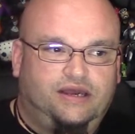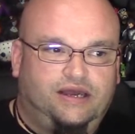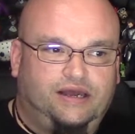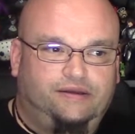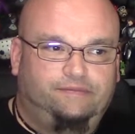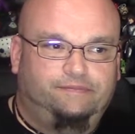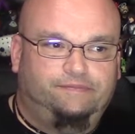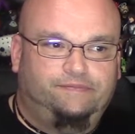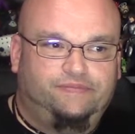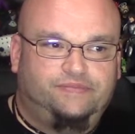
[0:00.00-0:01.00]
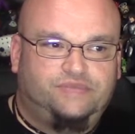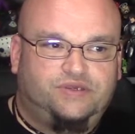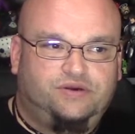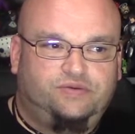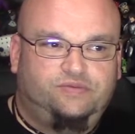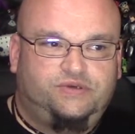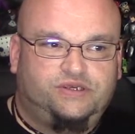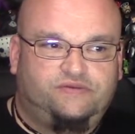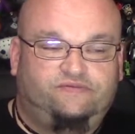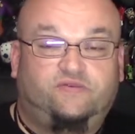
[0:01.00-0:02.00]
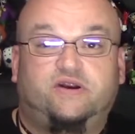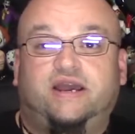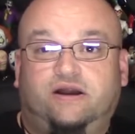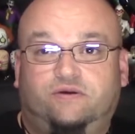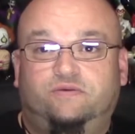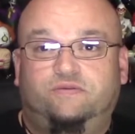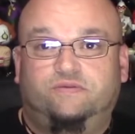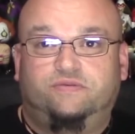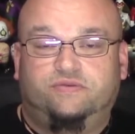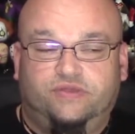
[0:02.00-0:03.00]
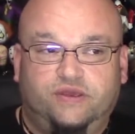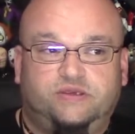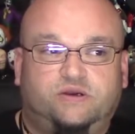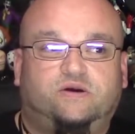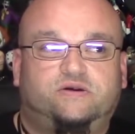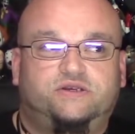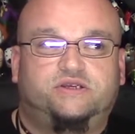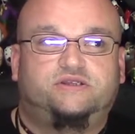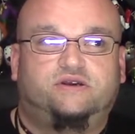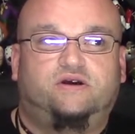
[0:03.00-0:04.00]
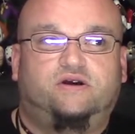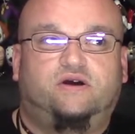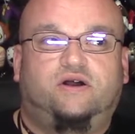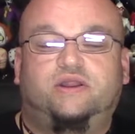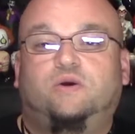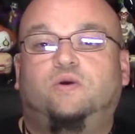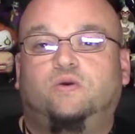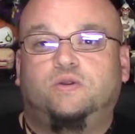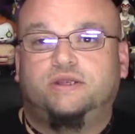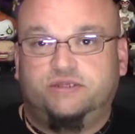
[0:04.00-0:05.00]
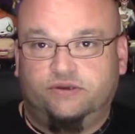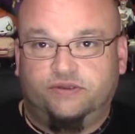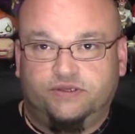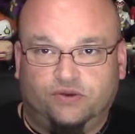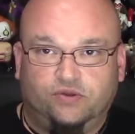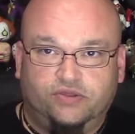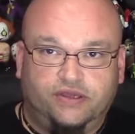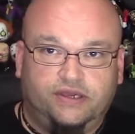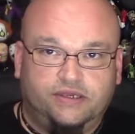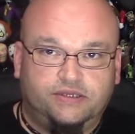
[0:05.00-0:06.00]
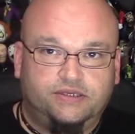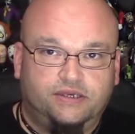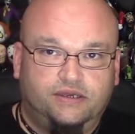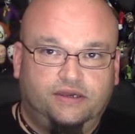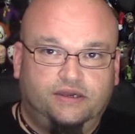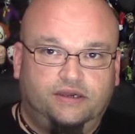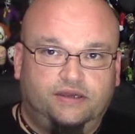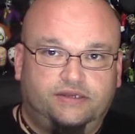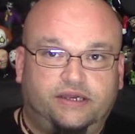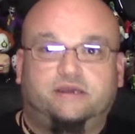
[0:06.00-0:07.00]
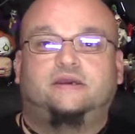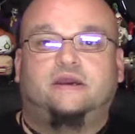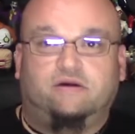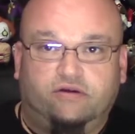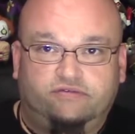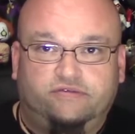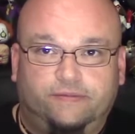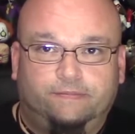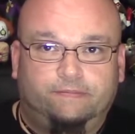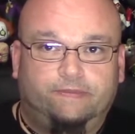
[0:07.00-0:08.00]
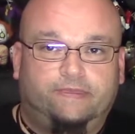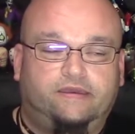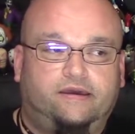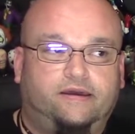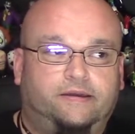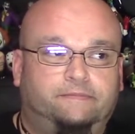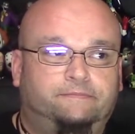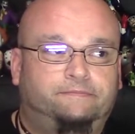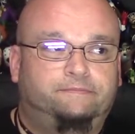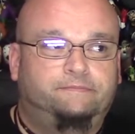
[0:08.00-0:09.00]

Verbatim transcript: um, so just for now, things are just on hold until this whole thing is taken care of. Um,